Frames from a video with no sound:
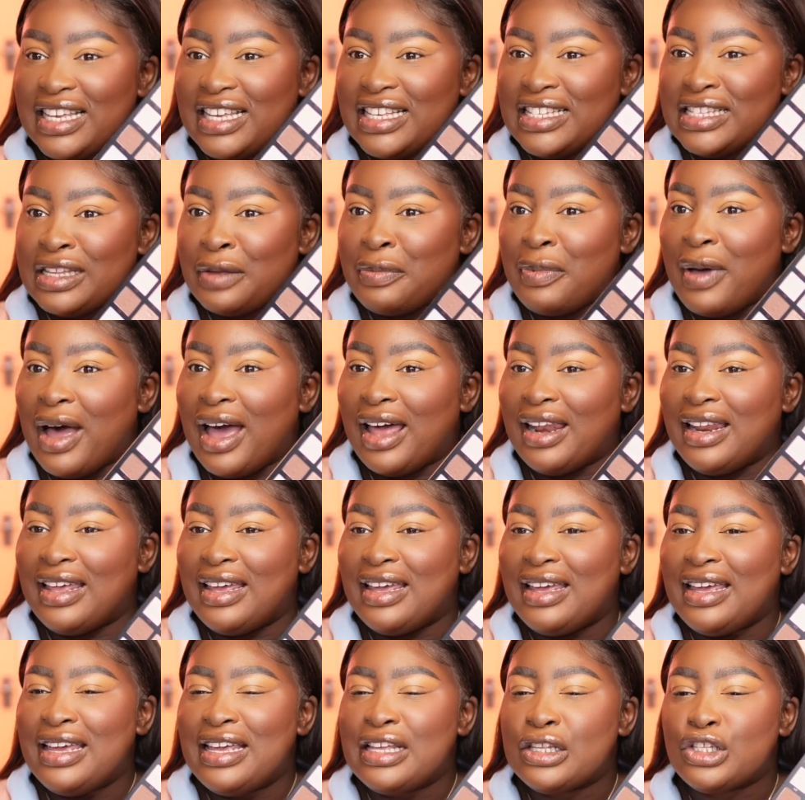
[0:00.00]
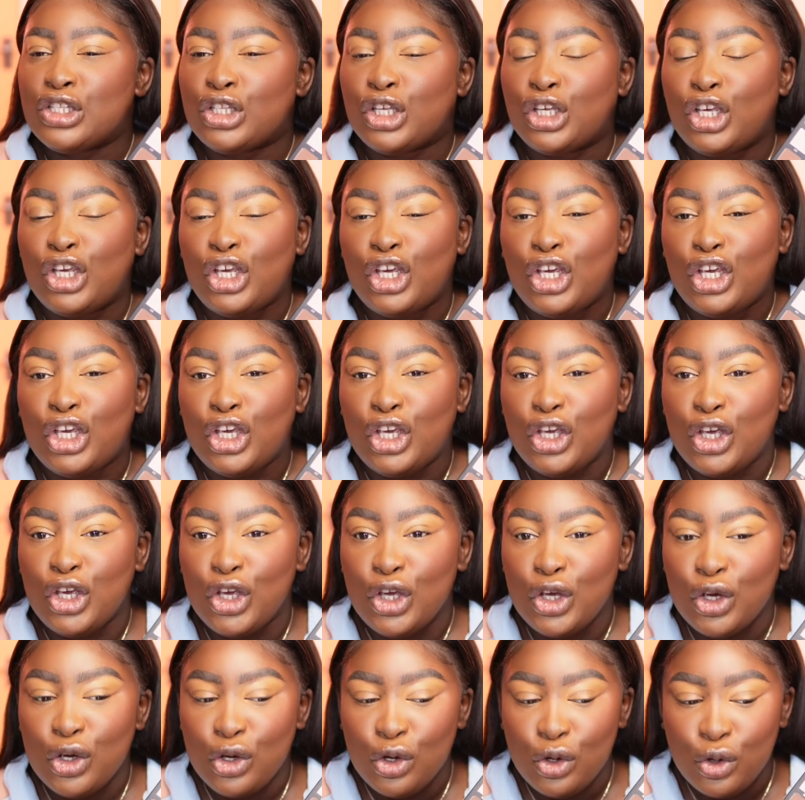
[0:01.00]
is the palette. It's
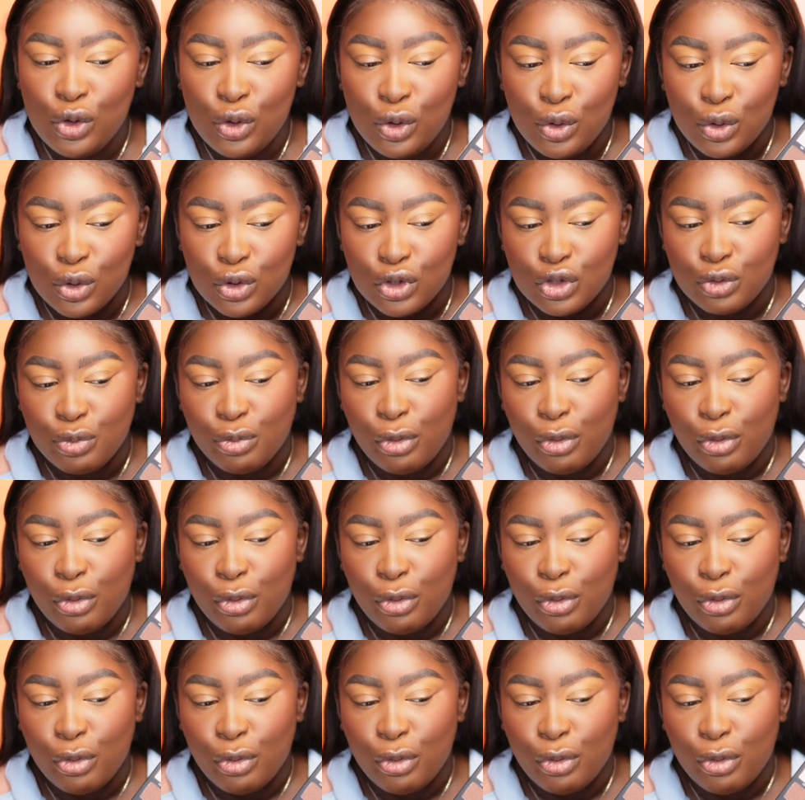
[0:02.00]
huge,